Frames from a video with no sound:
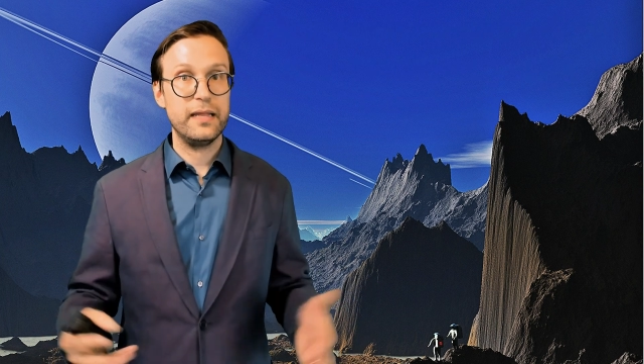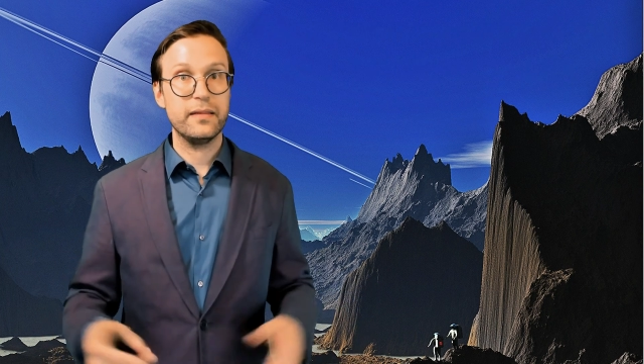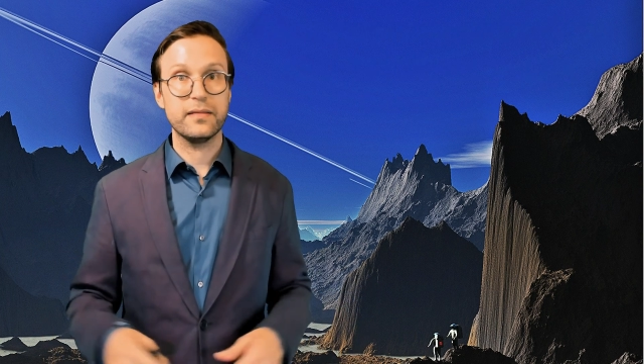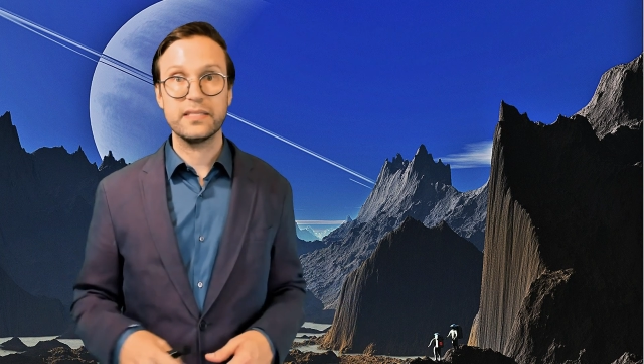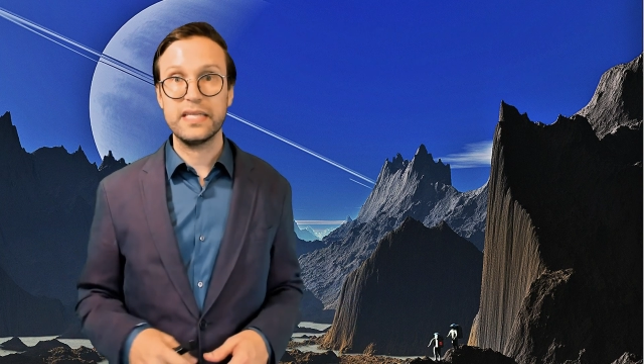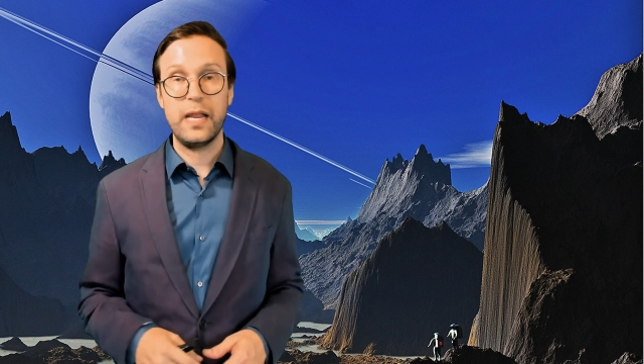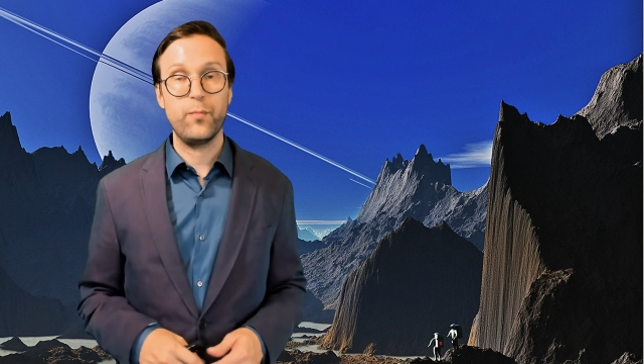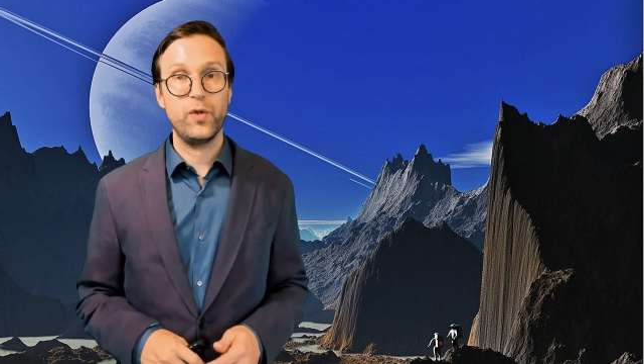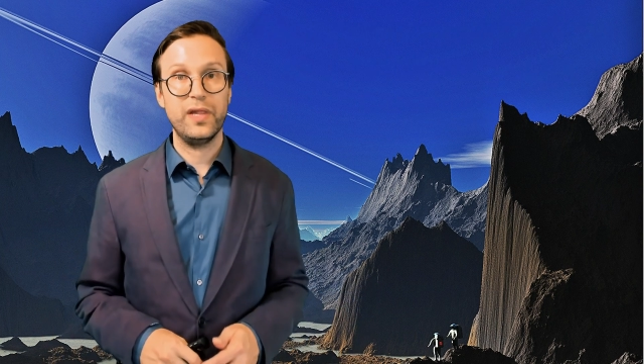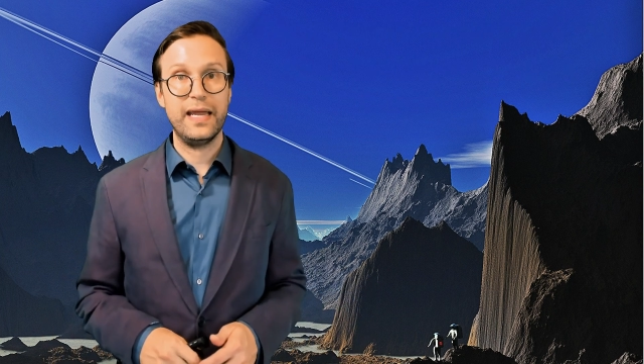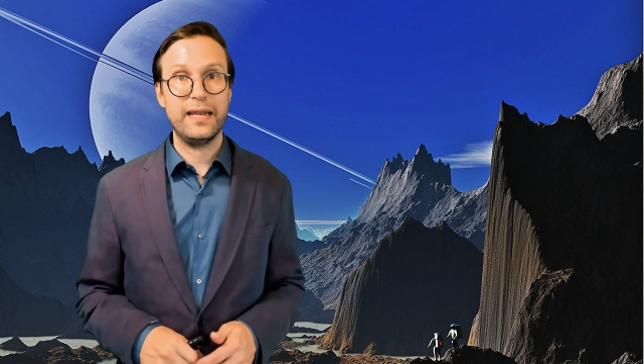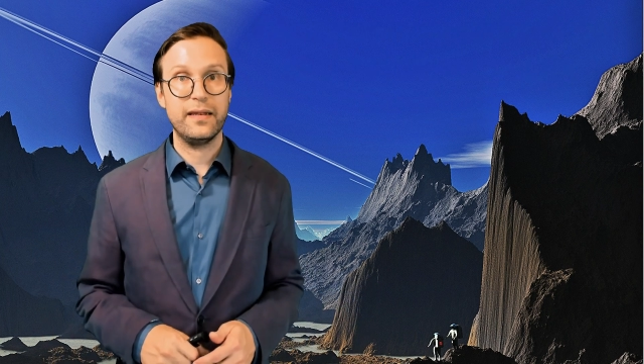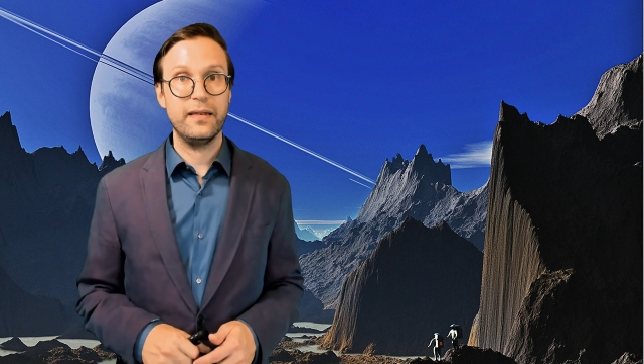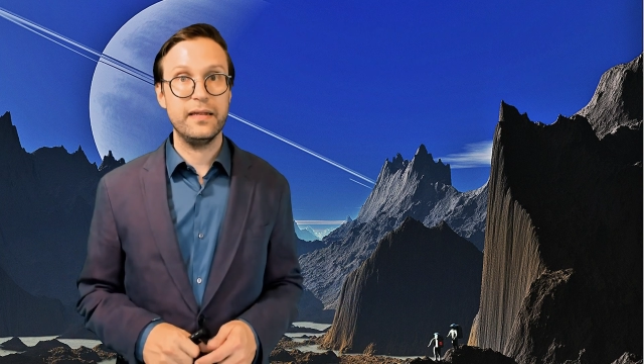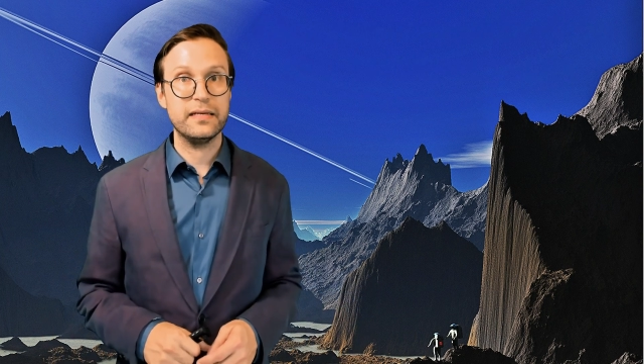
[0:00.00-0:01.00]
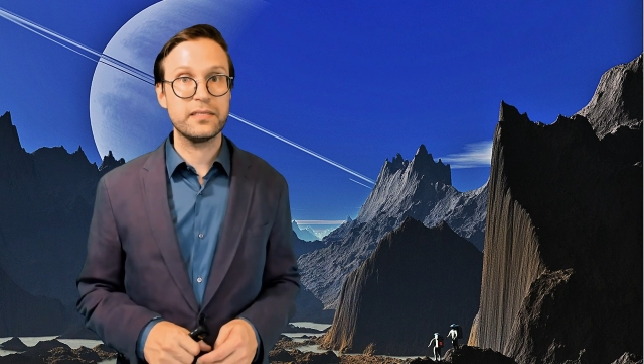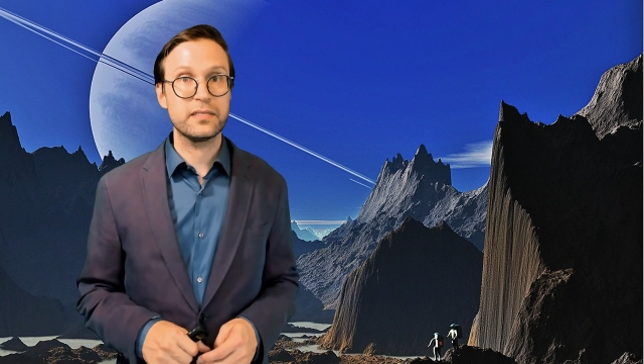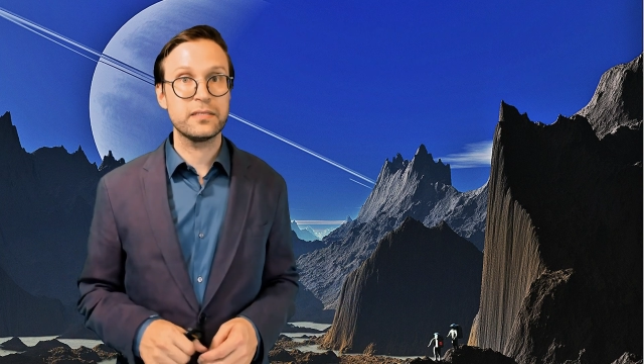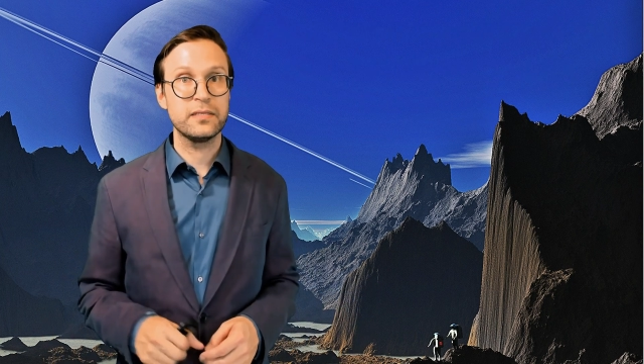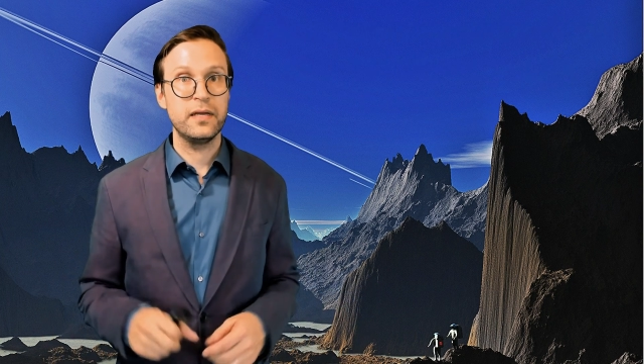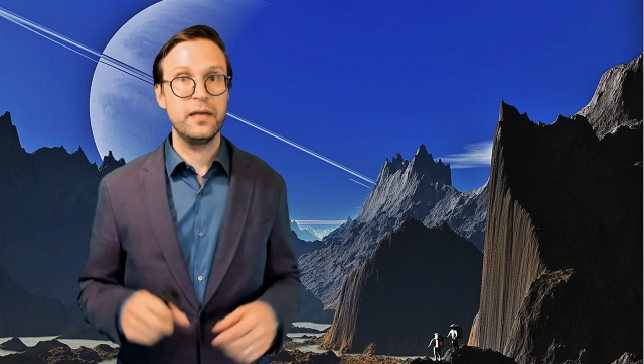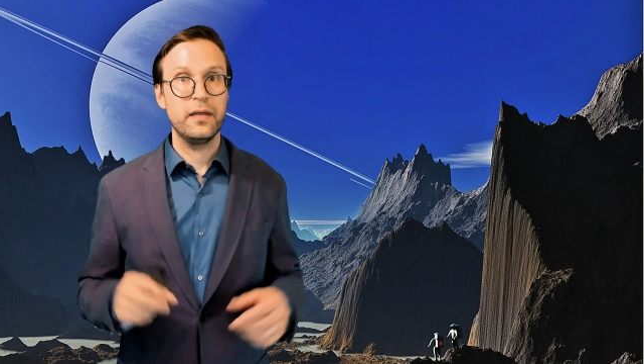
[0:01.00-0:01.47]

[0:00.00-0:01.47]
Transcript: and the same relatedness